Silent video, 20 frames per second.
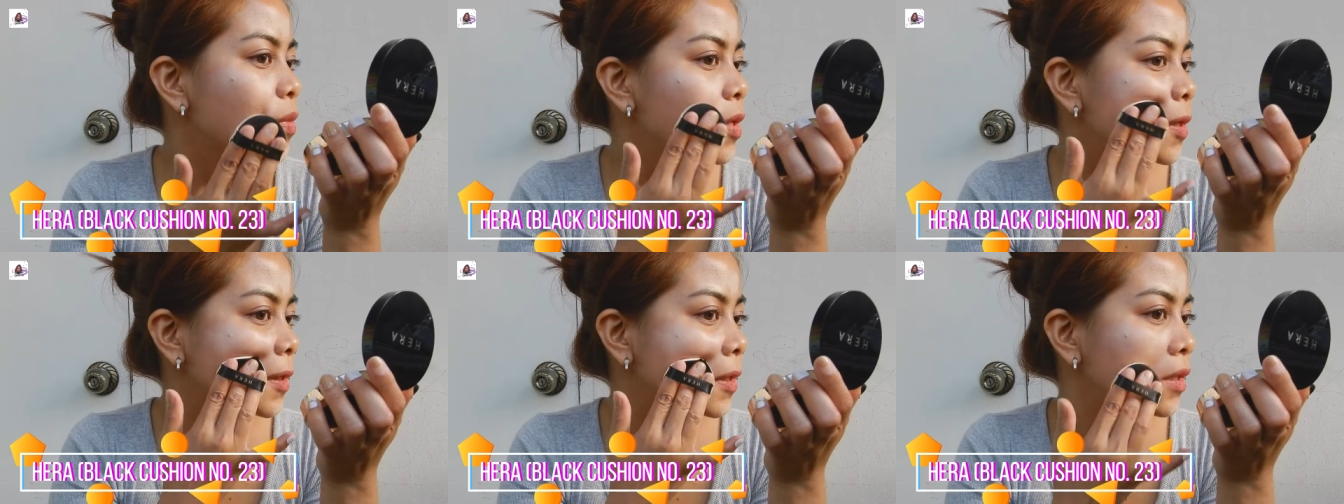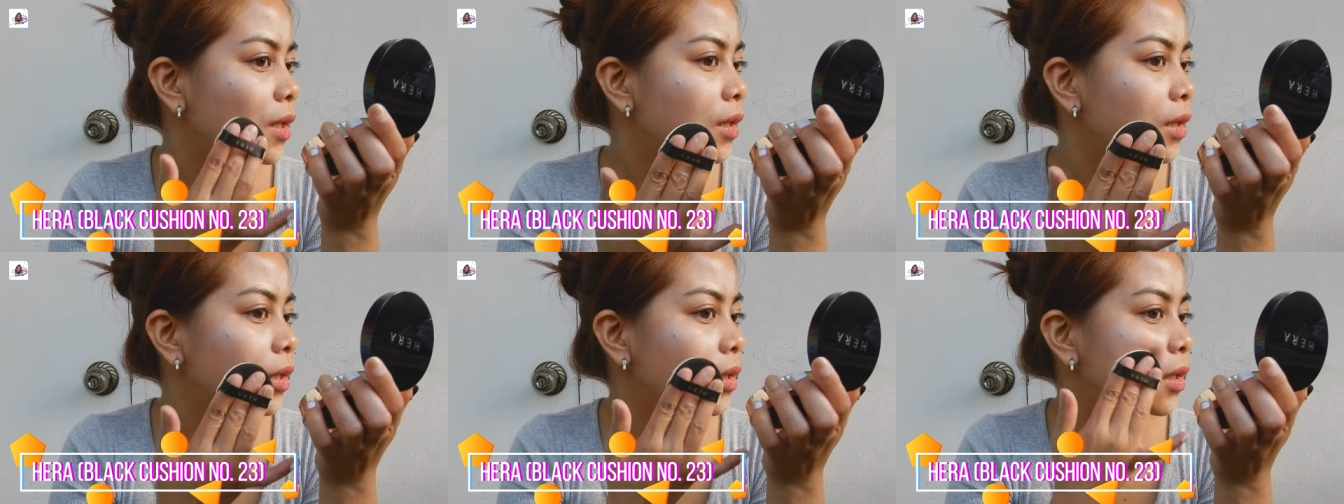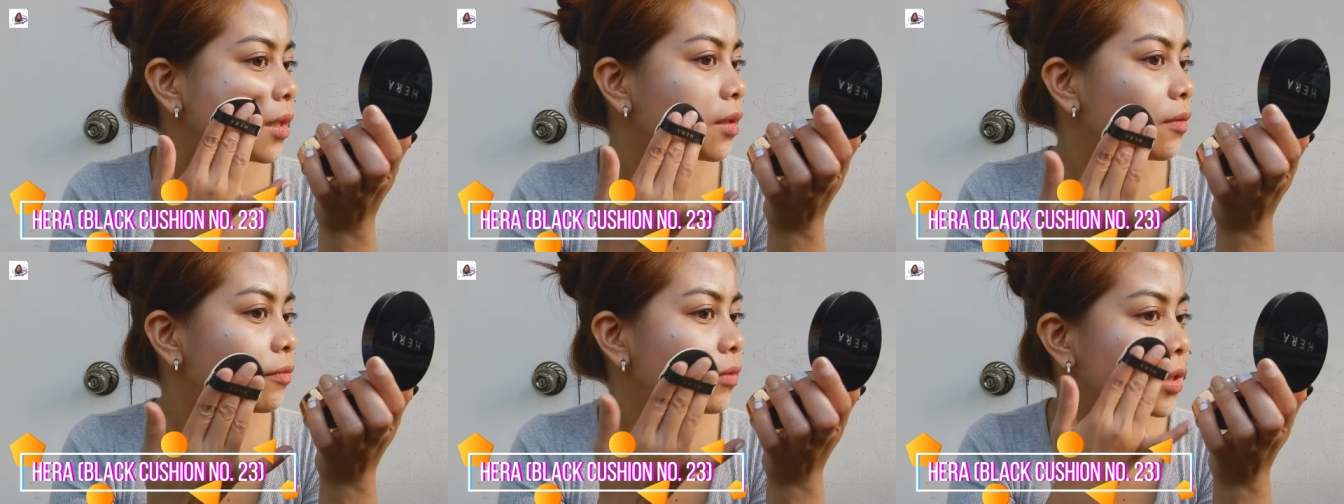Hala, I
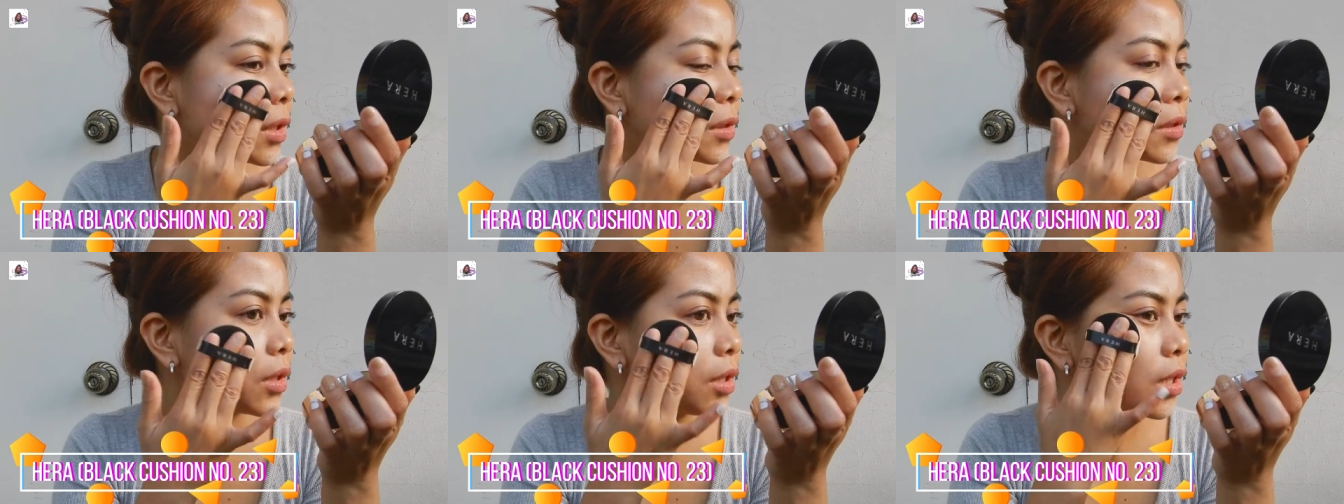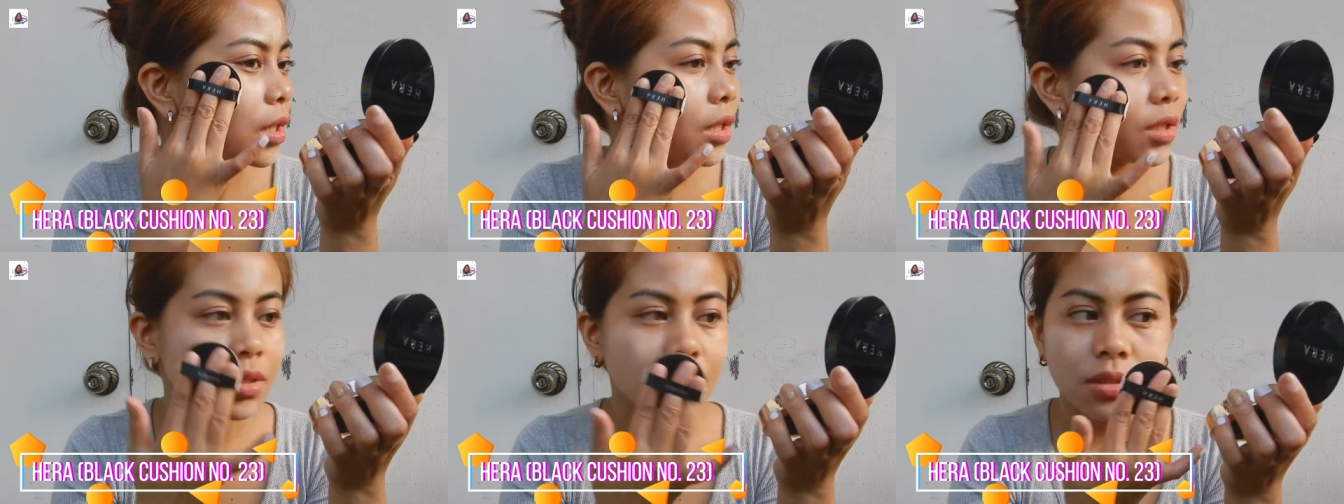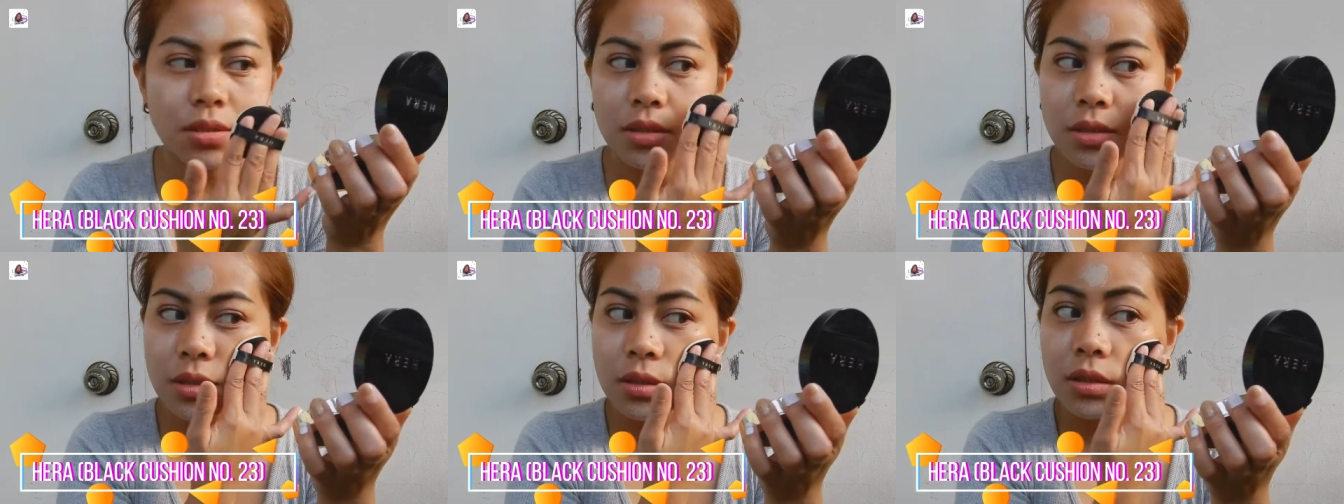love it.
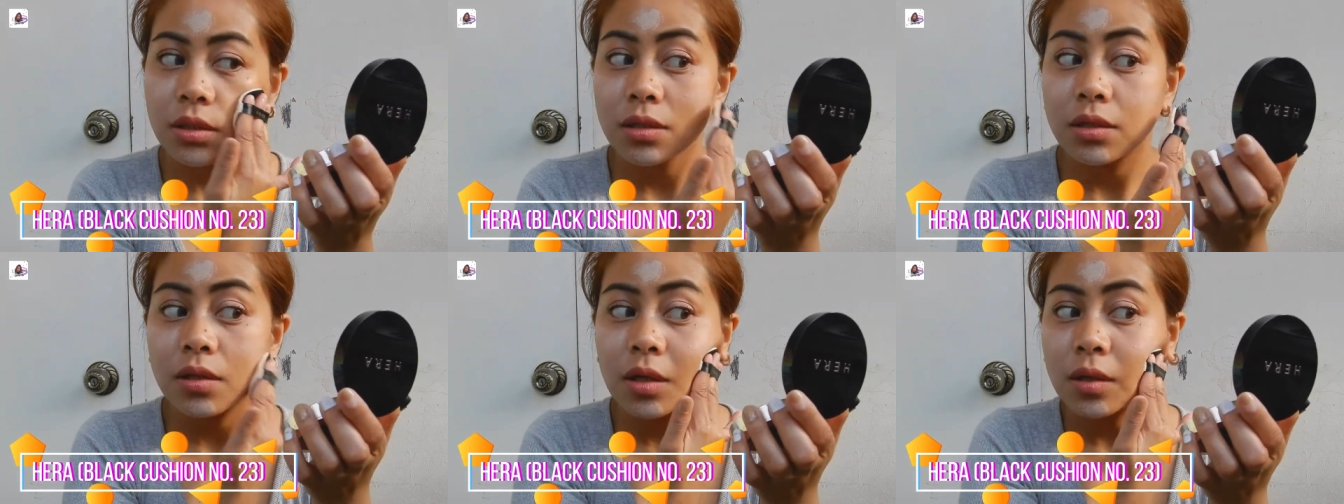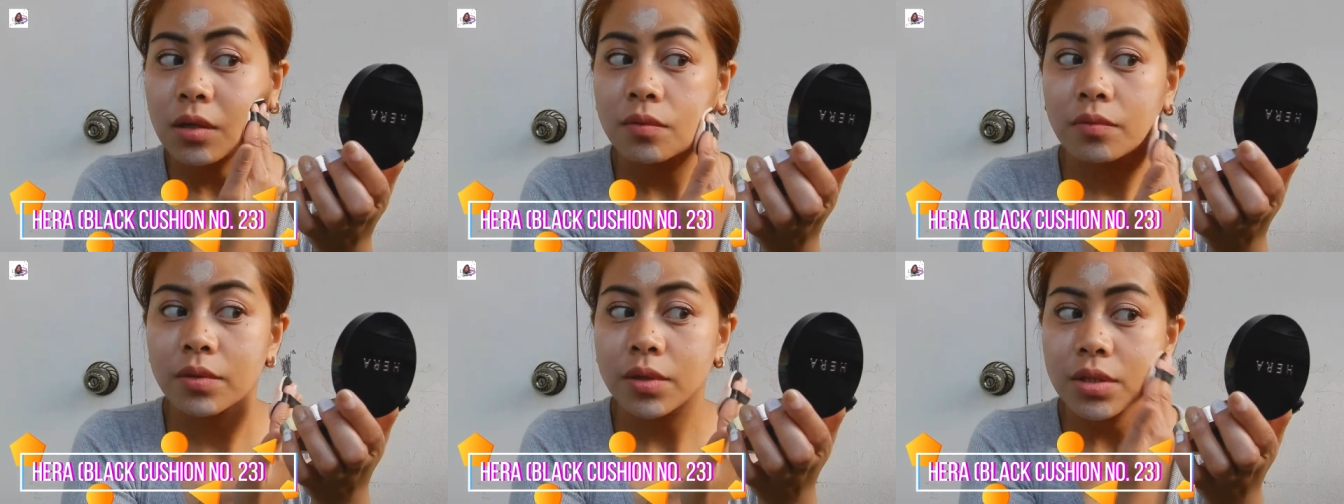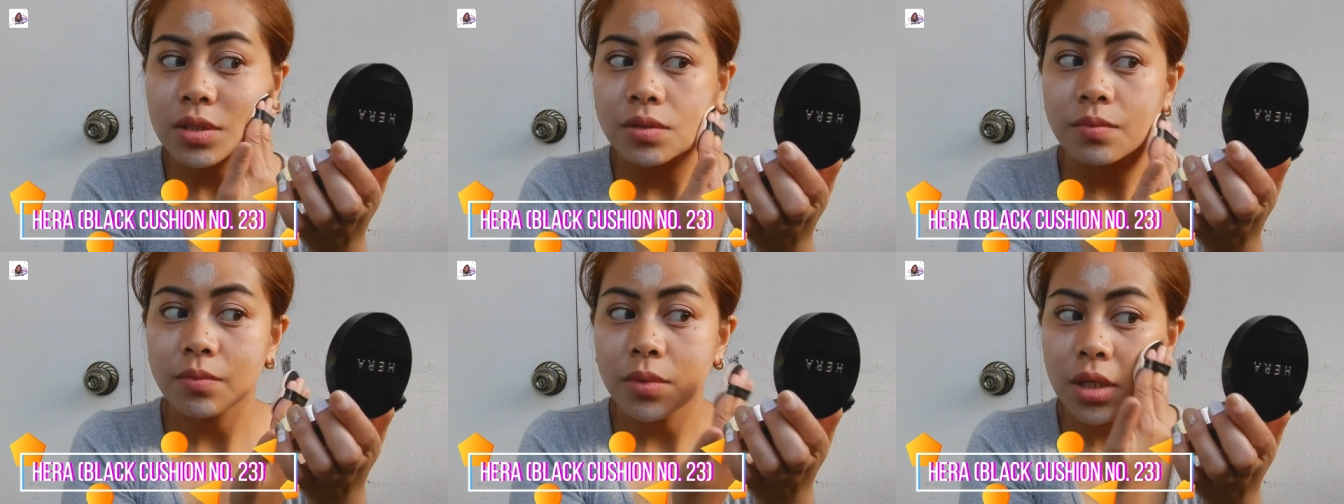Yes, it
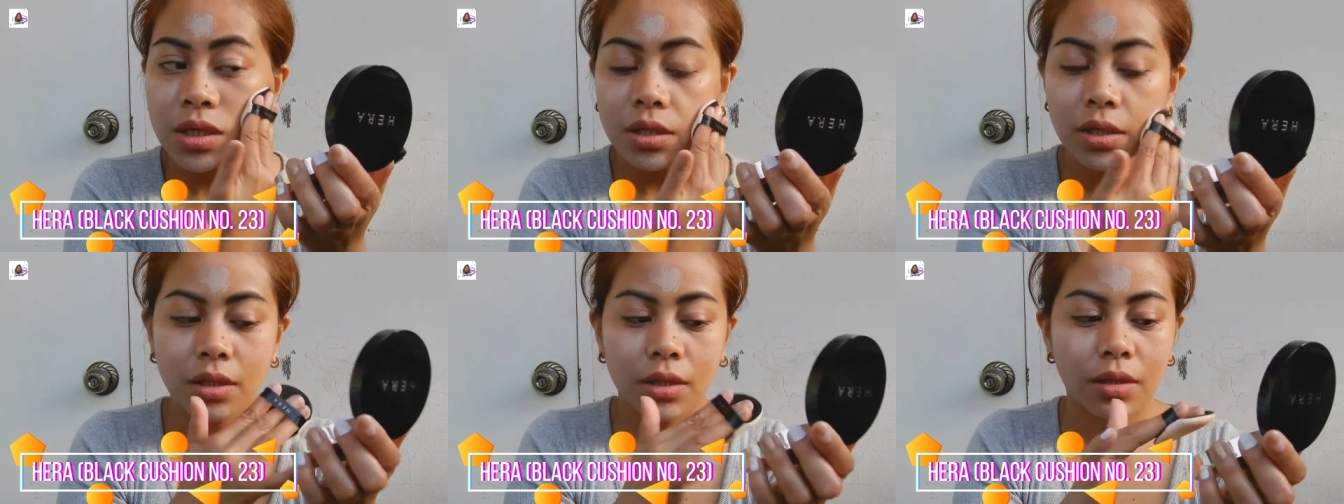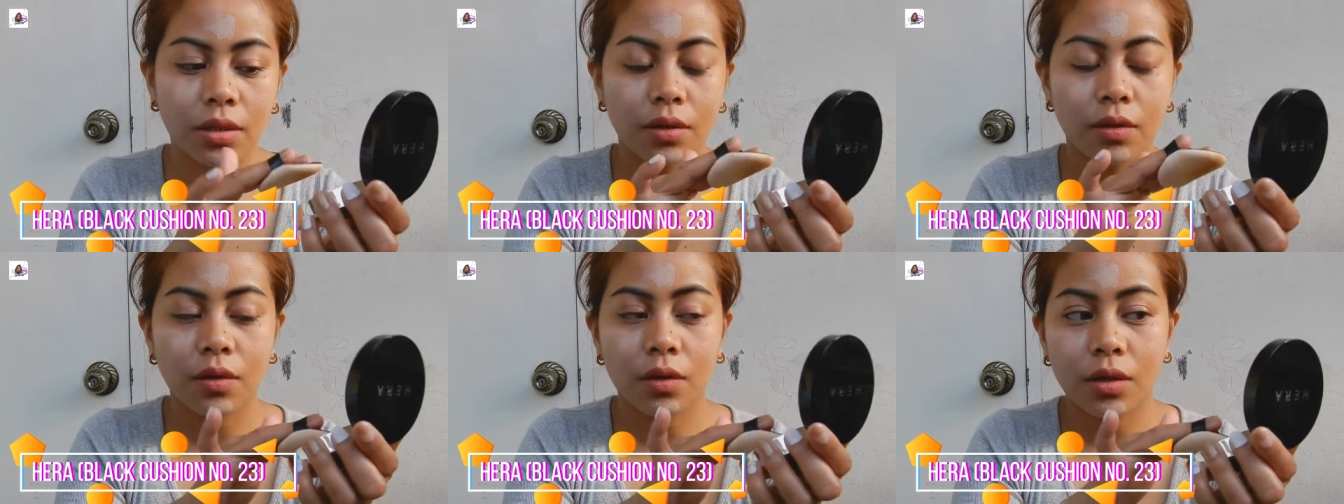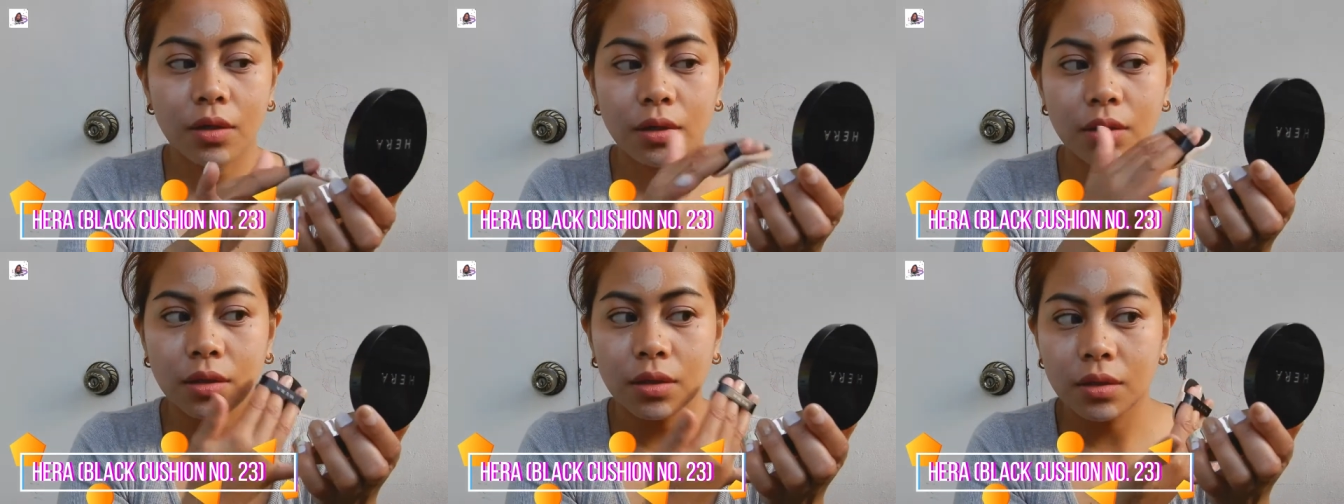covers my
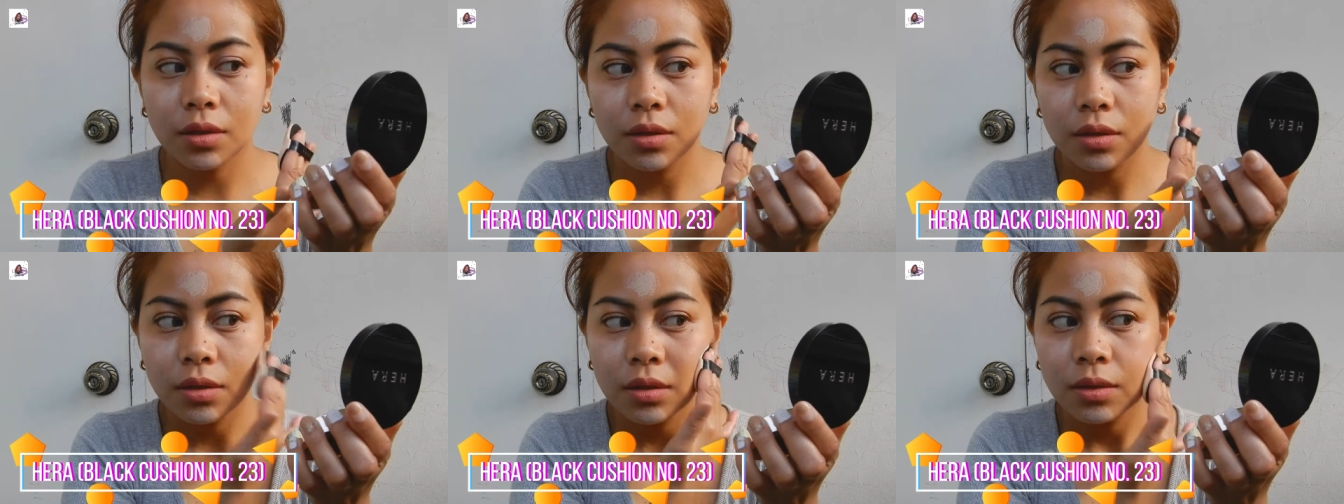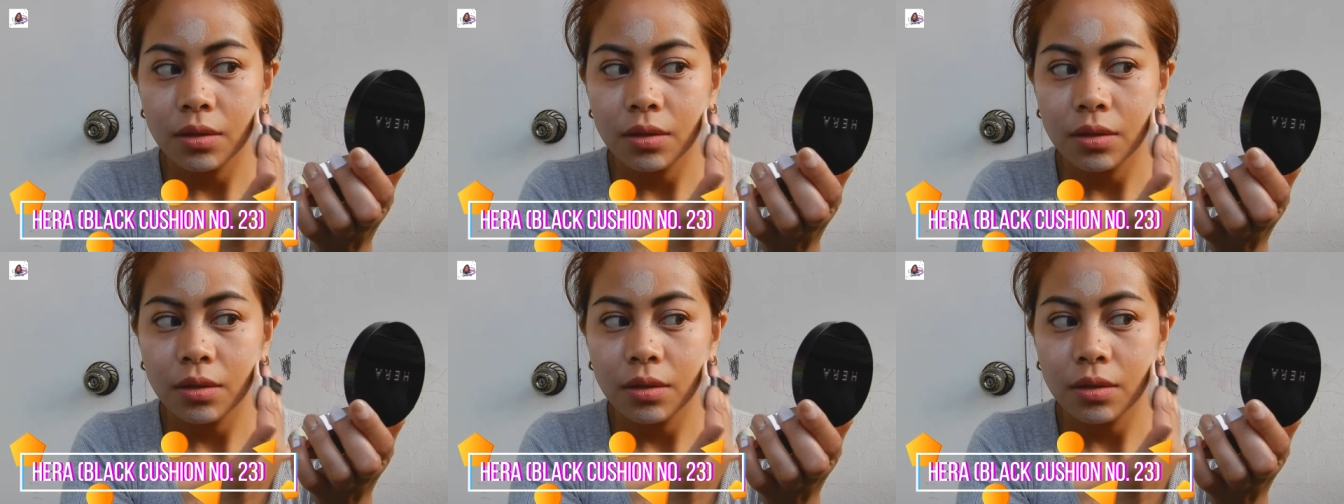dark.